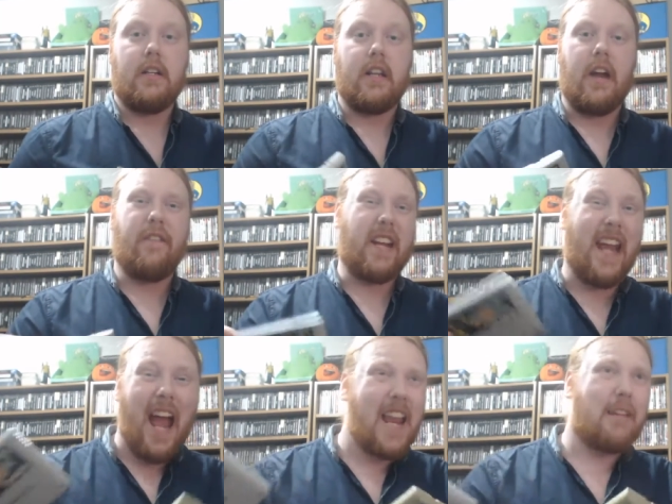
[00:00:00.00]
Now, if I
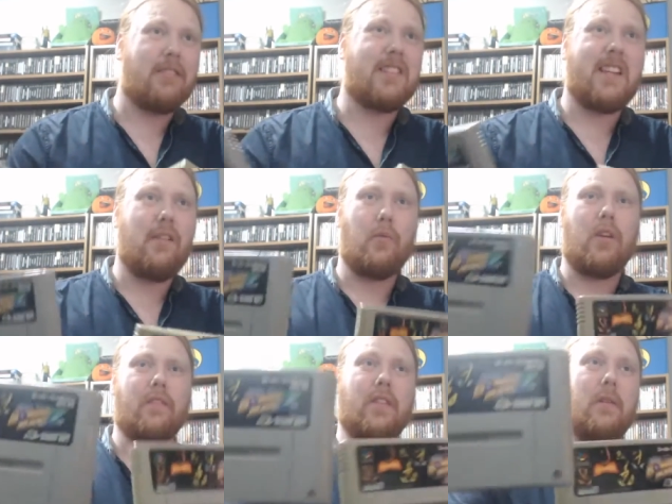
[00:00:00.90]
can, I'll sell
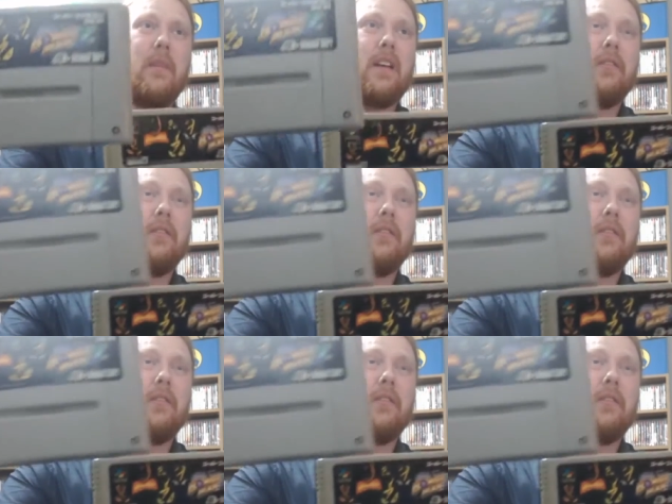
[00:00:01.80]
one of them. I